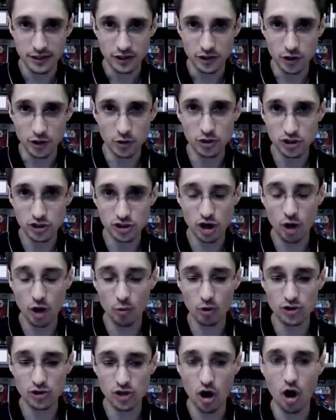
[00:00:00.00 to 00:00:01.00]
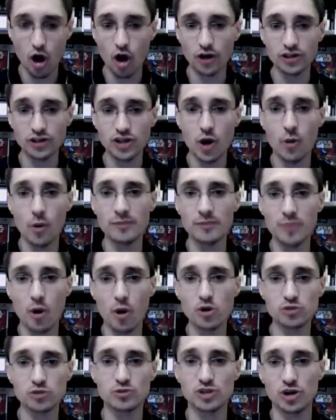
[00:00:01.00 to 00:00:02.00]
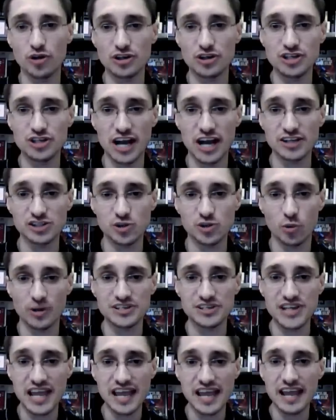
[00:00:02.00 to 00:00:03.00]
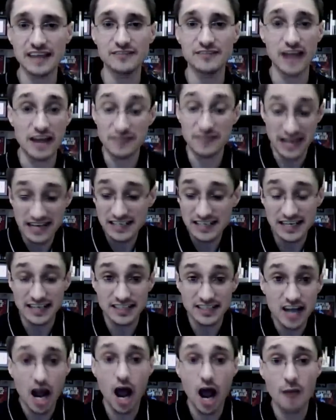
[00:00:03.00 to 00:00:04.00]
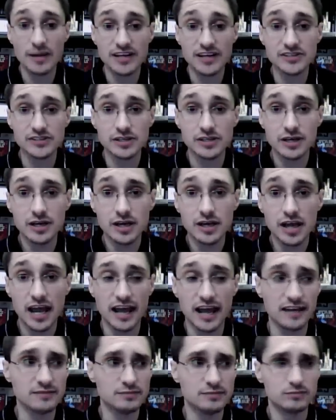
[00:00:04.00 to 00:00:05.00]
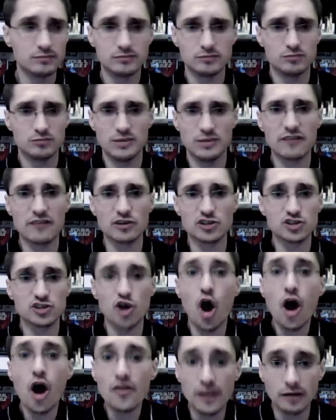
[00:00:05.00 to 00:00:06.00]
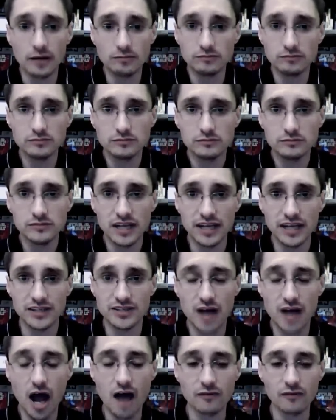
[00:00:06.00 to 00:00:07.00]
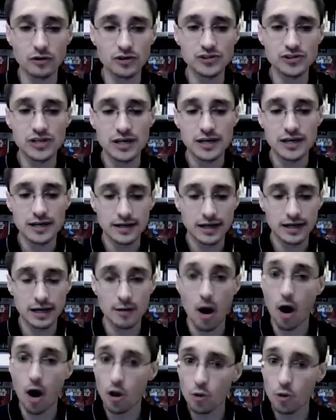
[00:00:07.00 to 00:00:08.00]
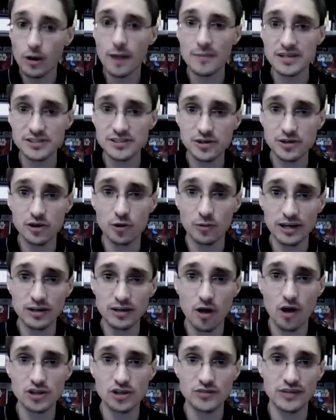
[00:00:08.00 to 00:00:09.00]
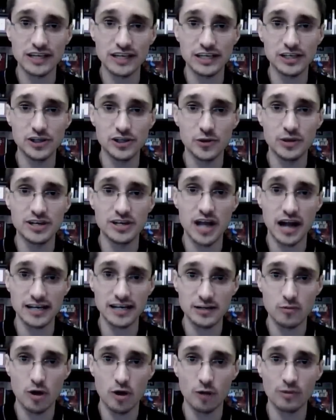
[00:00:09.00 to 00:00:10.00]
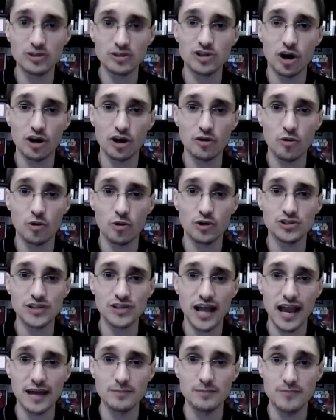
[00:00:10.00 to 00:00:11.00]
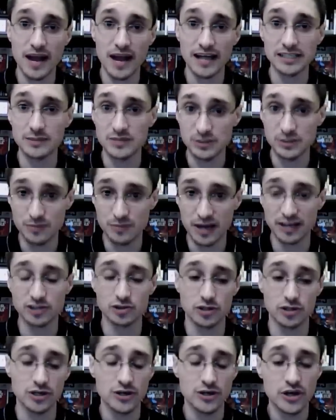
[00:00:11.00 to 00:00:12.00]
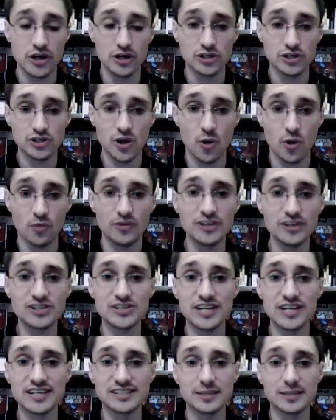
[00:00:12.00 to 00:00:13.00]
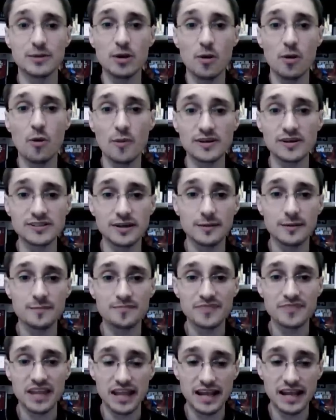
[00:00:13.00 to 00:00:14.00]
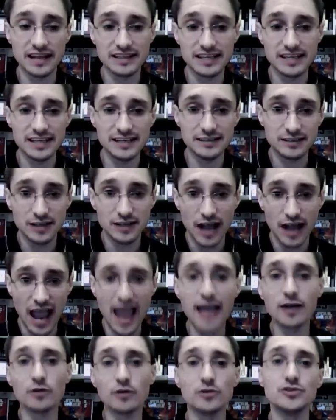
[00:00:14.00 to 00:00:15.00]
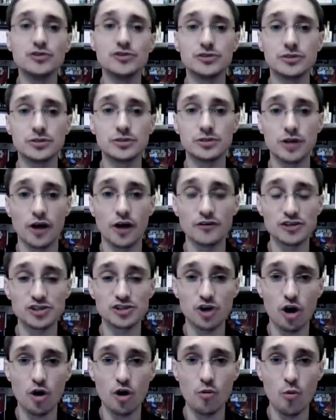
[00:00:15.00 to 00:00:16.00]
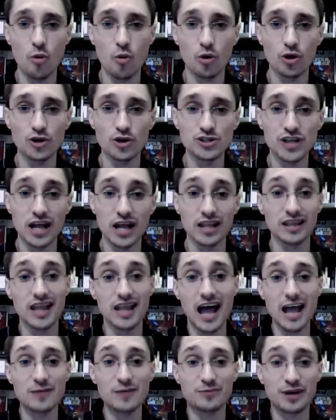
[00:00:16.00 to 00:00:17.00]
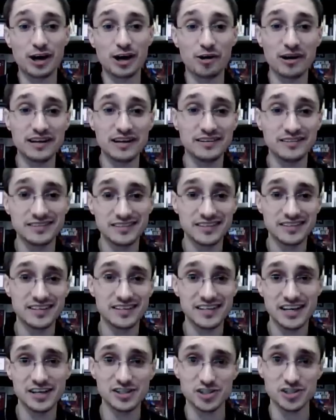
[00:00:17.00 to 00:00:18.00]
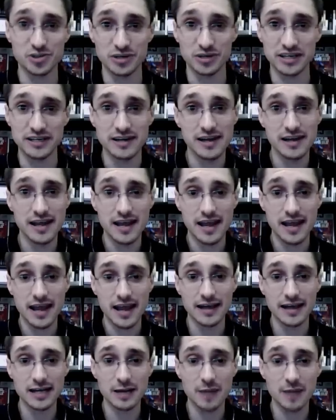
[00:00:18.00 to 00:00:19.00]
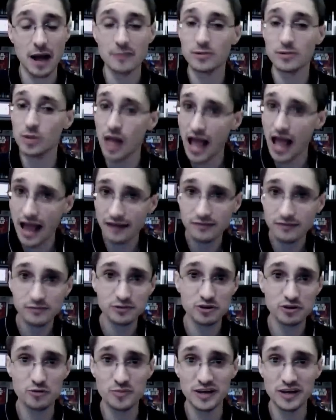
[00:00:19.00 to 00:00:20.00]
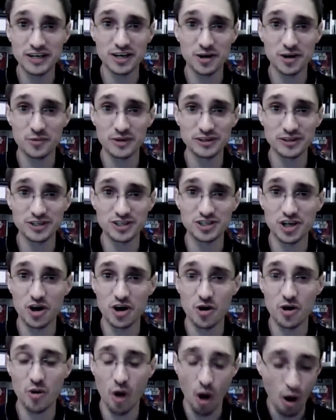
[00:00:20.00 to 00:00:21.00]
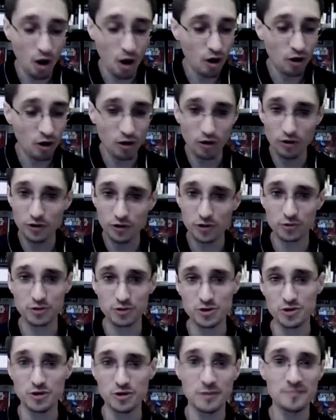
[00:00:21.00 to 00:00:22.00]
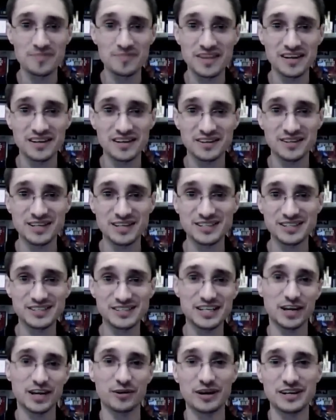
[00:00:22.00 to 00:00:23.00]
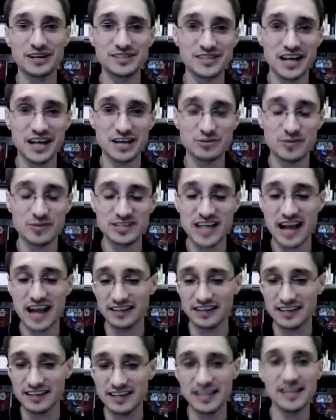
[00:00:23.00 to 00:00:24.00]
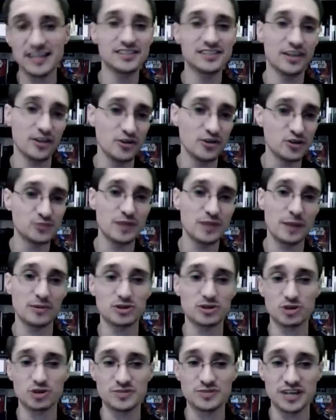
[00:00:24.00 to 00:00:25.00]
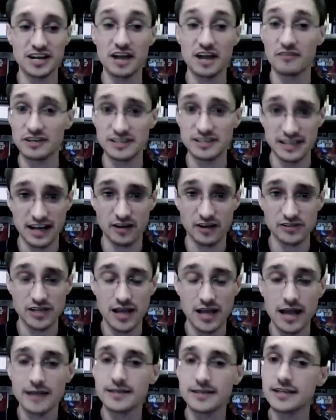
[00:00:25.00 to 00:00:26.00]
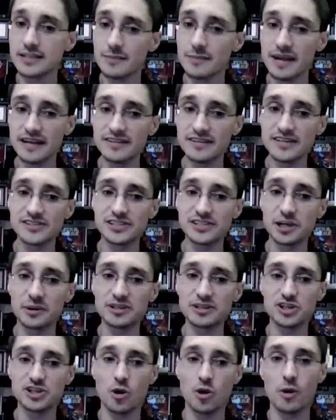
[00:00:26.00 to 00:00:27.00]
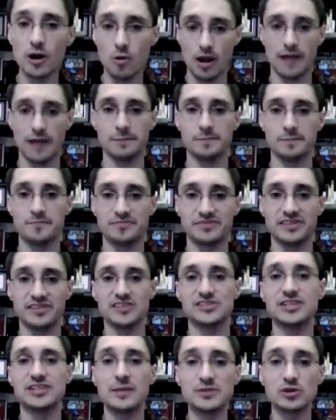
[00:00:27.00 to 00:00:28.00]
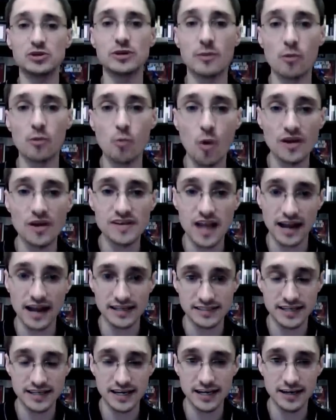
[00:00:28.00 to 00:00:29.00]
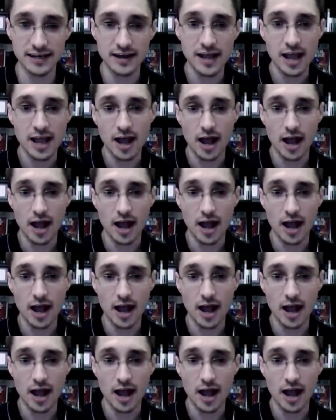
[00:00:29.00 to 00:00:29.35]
New Star Wars ongoing post-Return of the Jedi stories have ended in comics, and we never saw them in novels, all the way up until the relaunch of the EU in 91 with Dark Horse and Bantam Spectra. So this is a seminal moment in the annals of Star Wars library history. And I'm glad you've been here with the show all through this series as we've been tackling this and the newspaper strips and everything else. Doesn't mean this series is going away. This is episode number 119.